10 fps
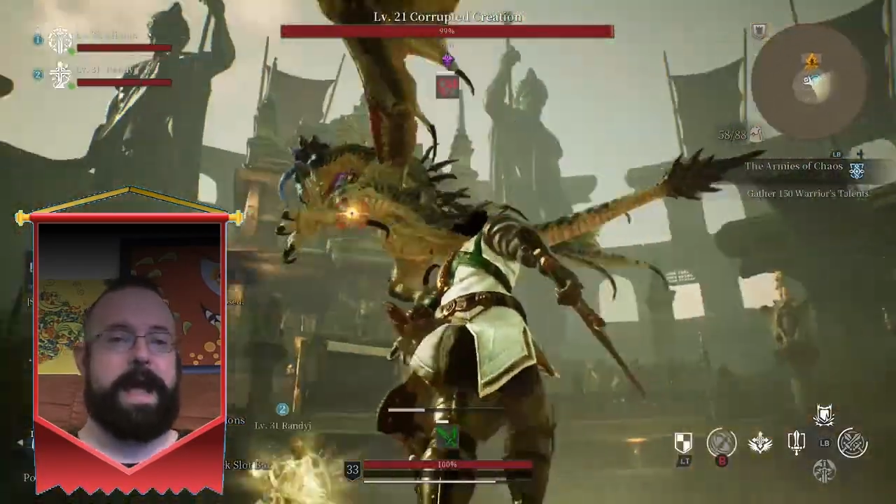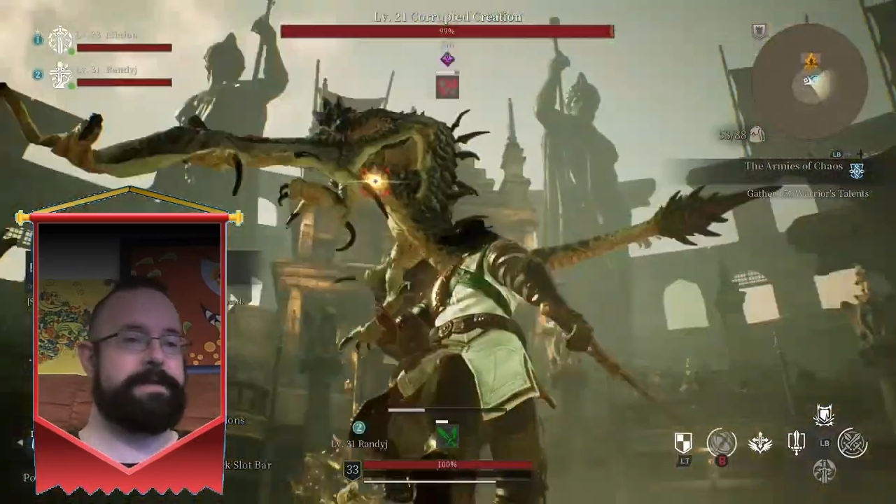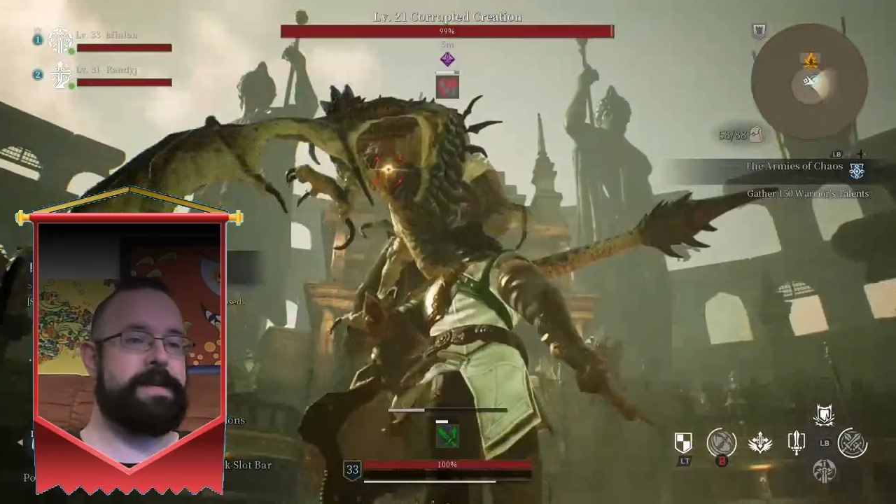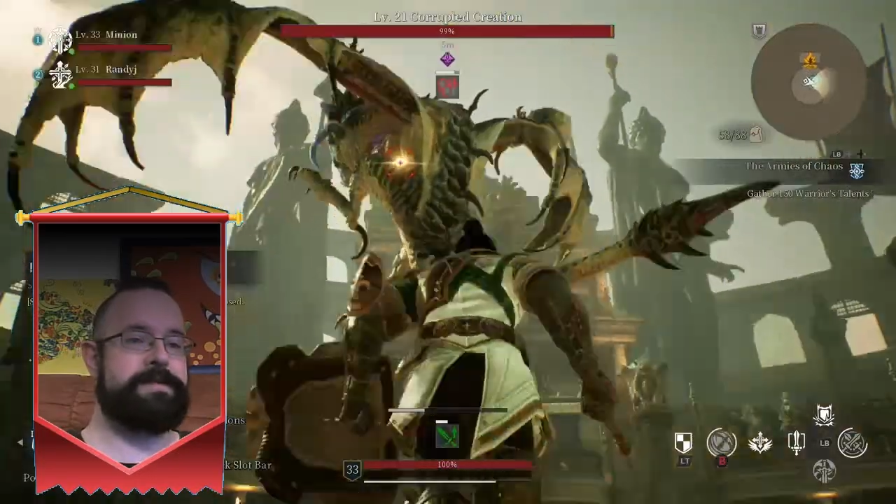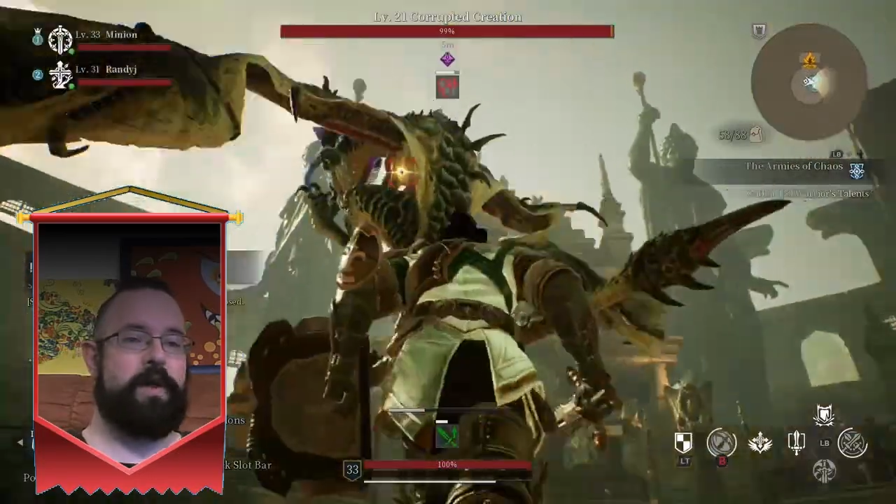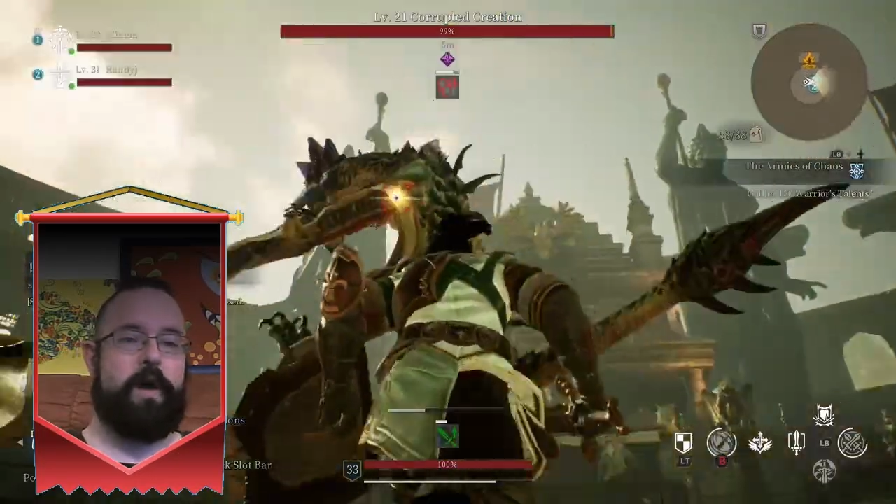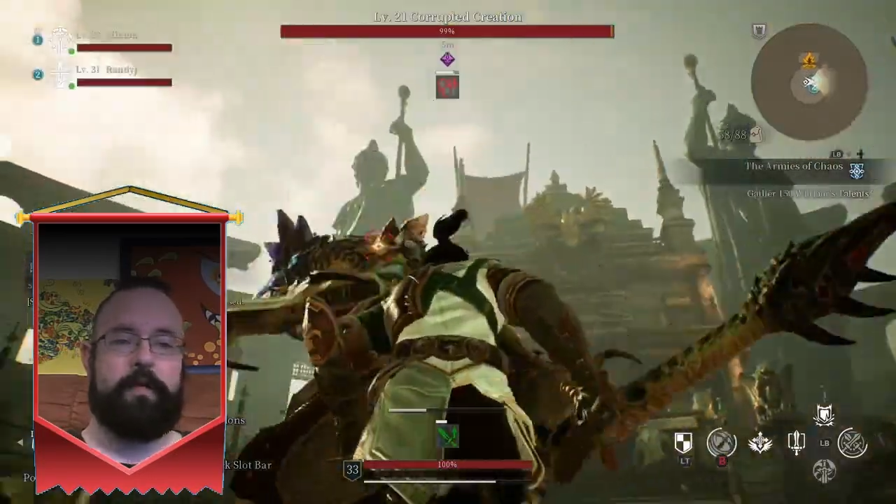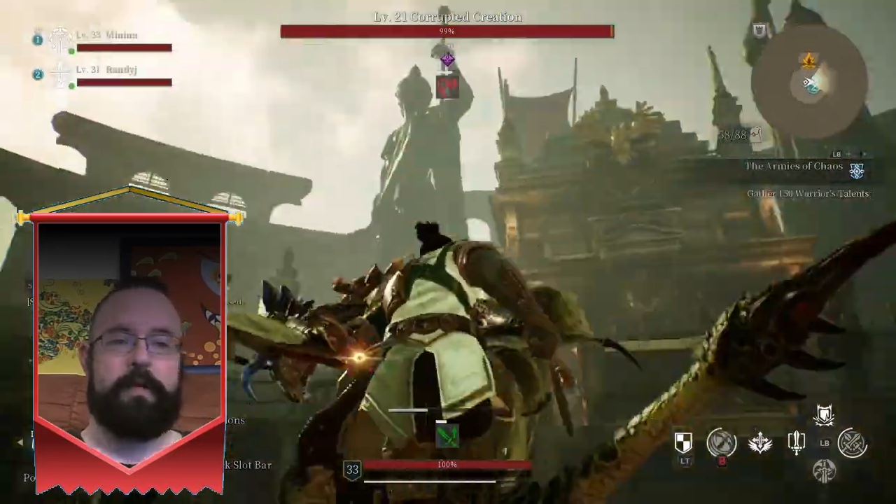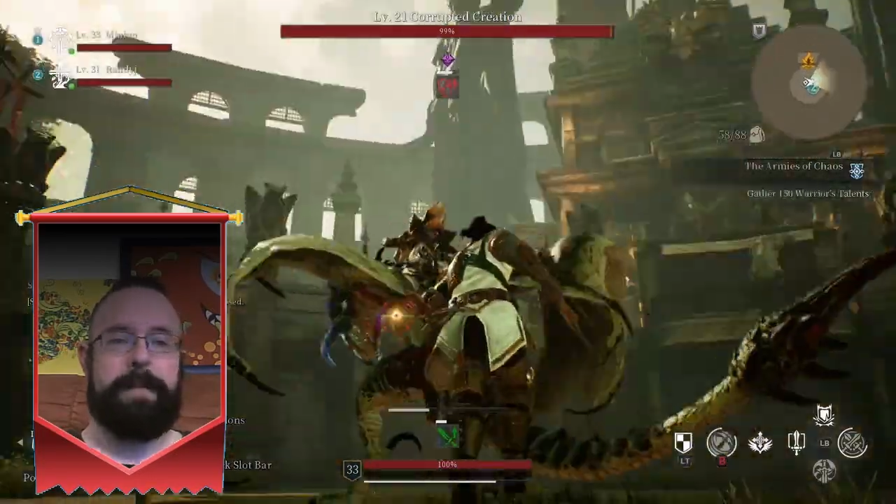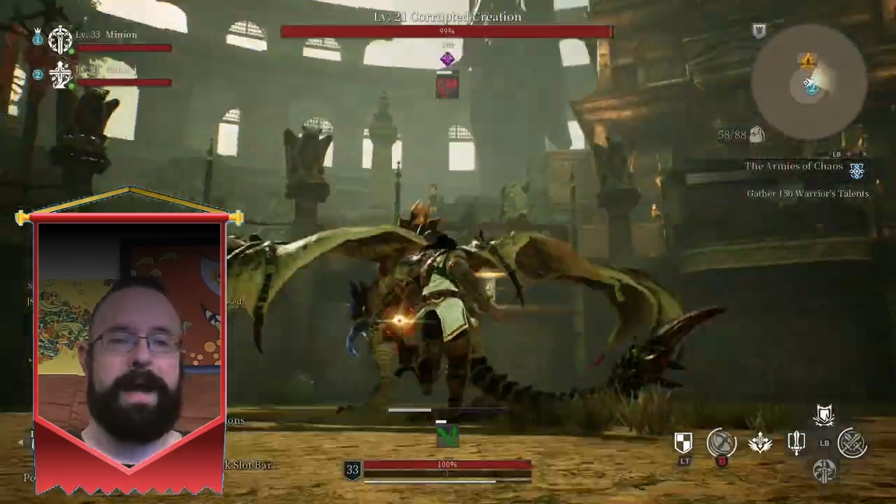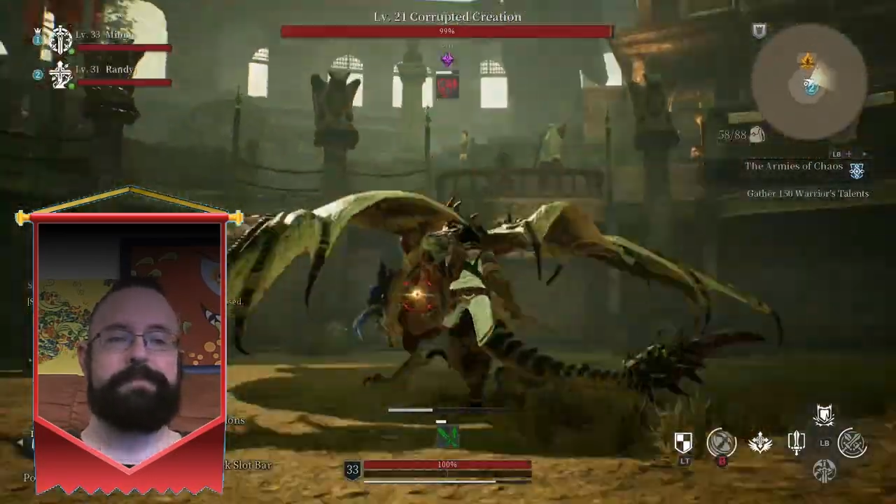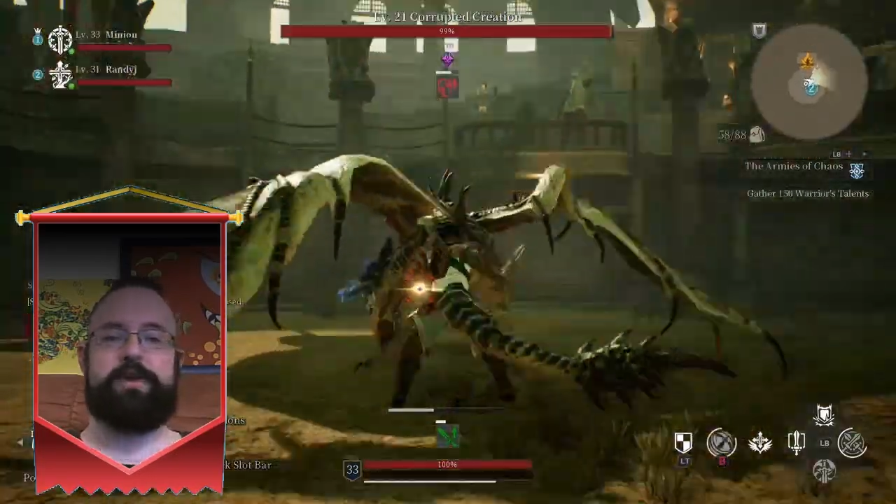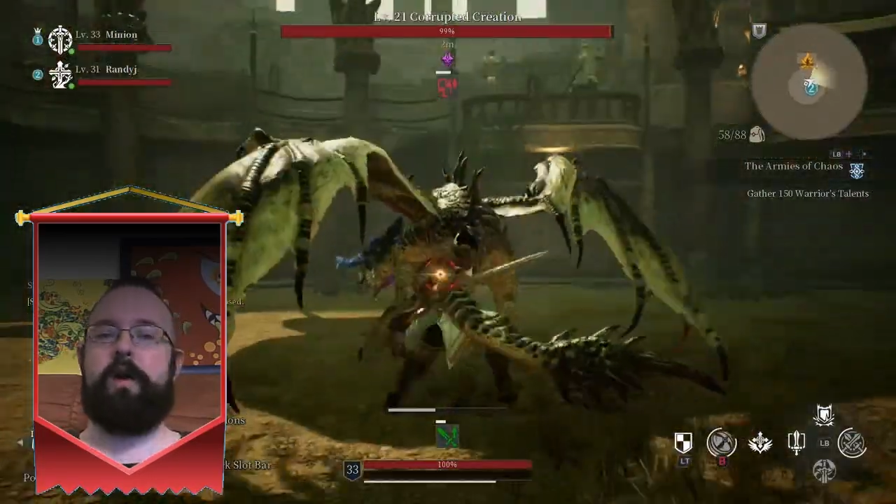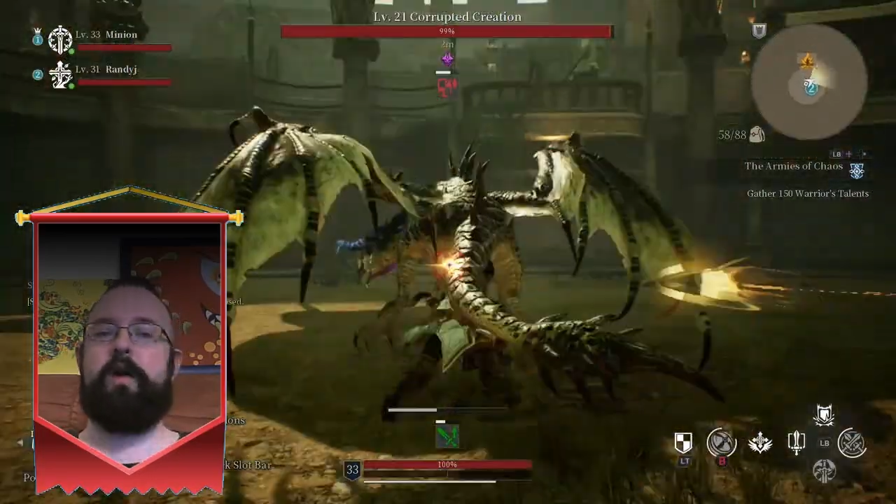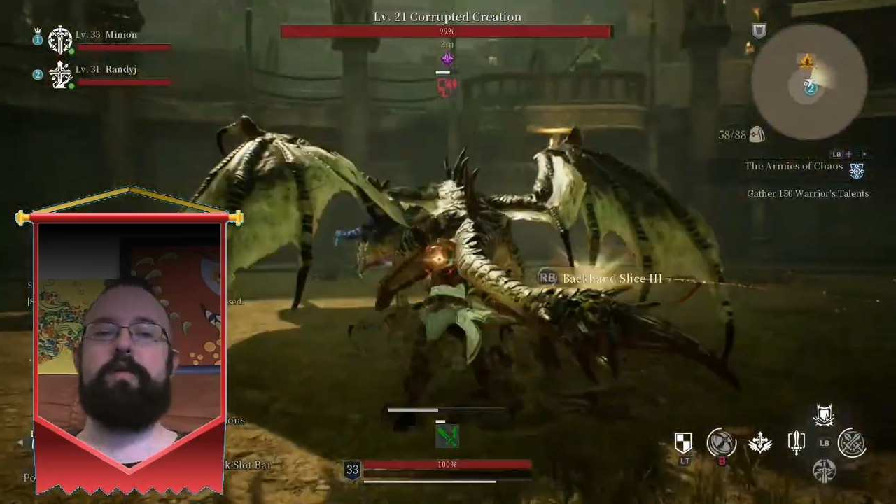access to all the maps, all the